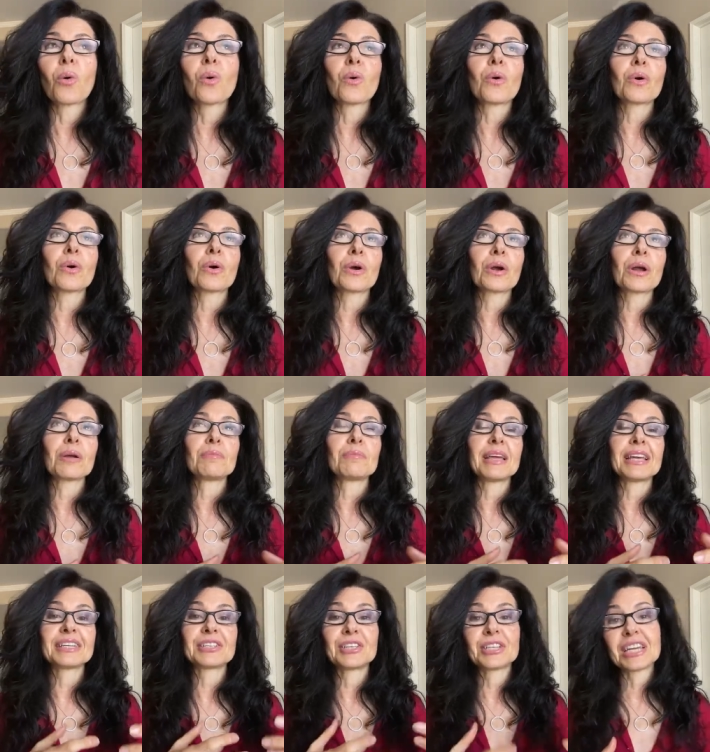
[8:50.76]
or
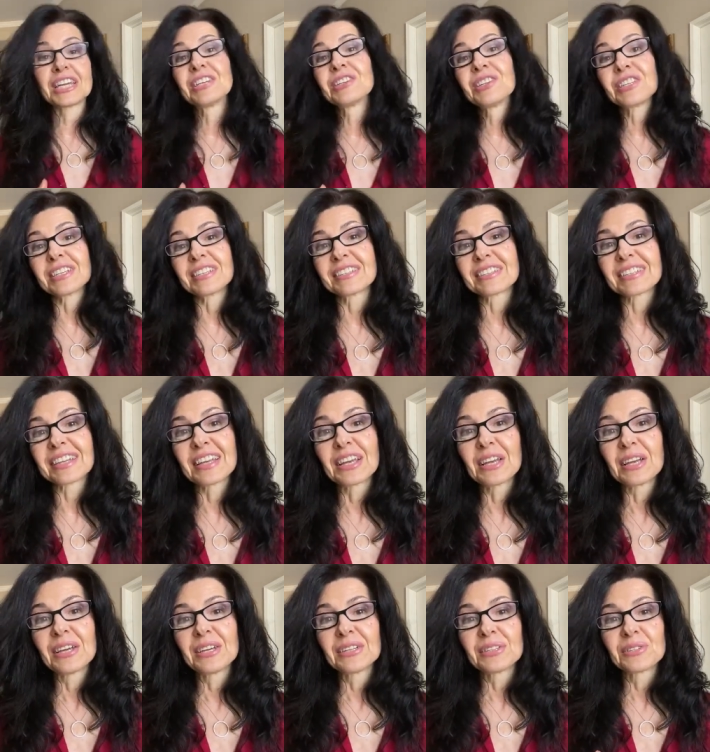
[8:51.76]
make changes
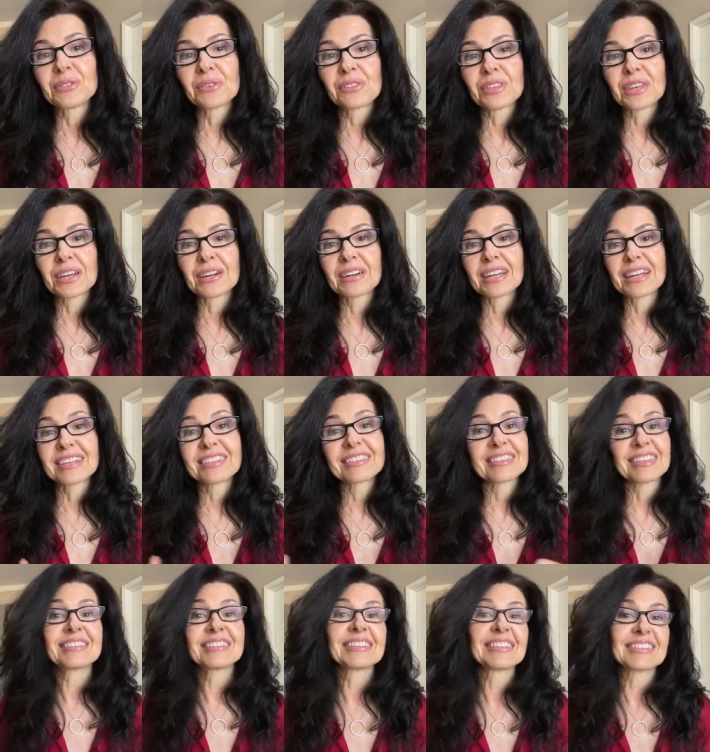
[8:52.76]
to their
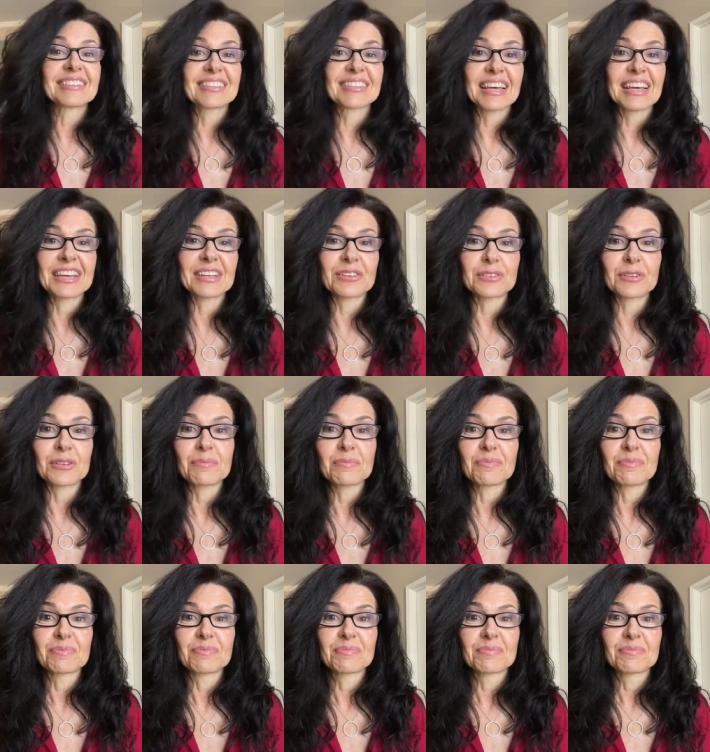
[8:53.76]
existing schedule.
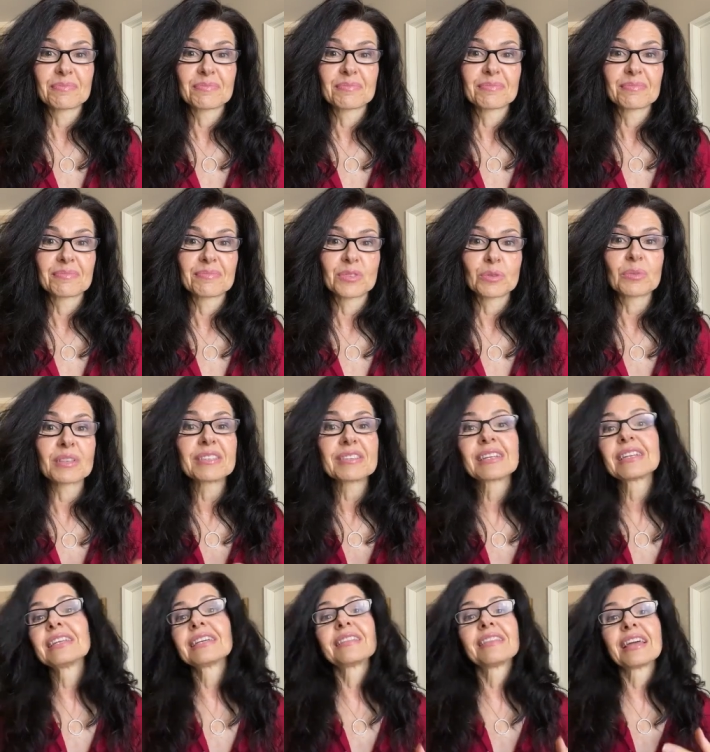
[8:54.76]
So
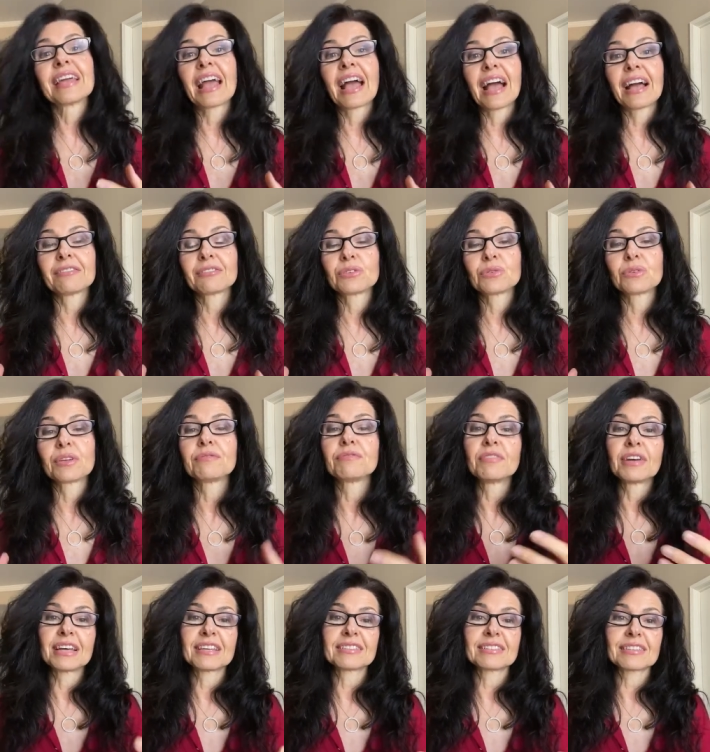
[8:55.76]
basically, they have to
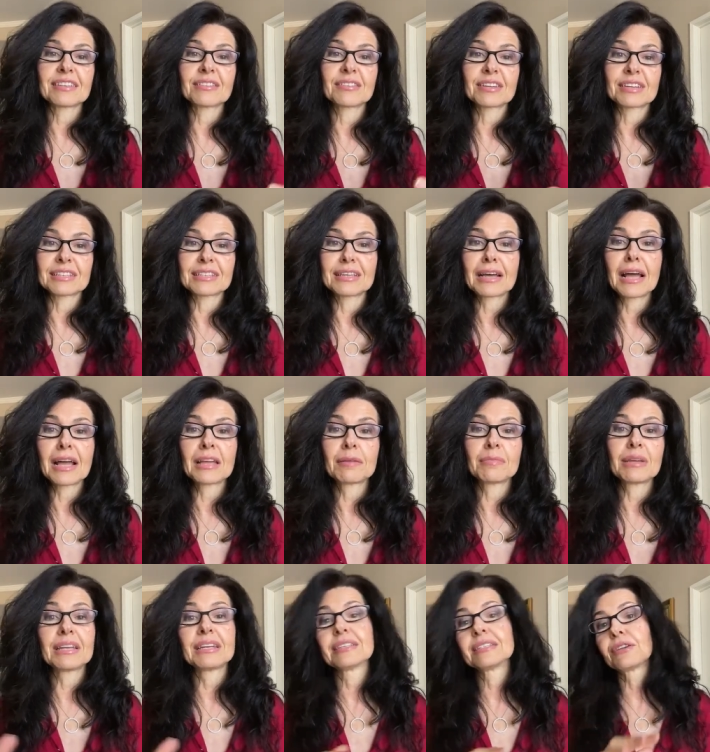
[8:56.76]
invest their
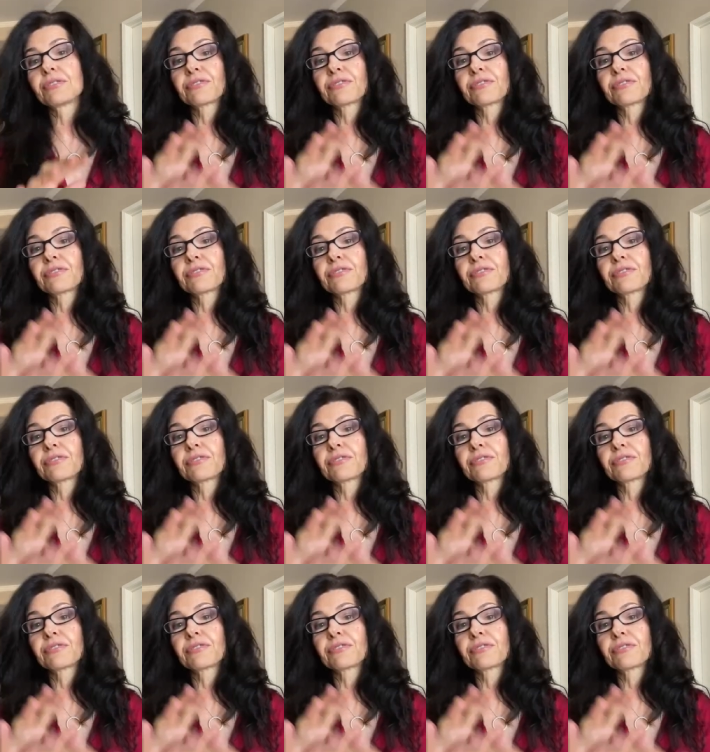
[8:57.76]
time in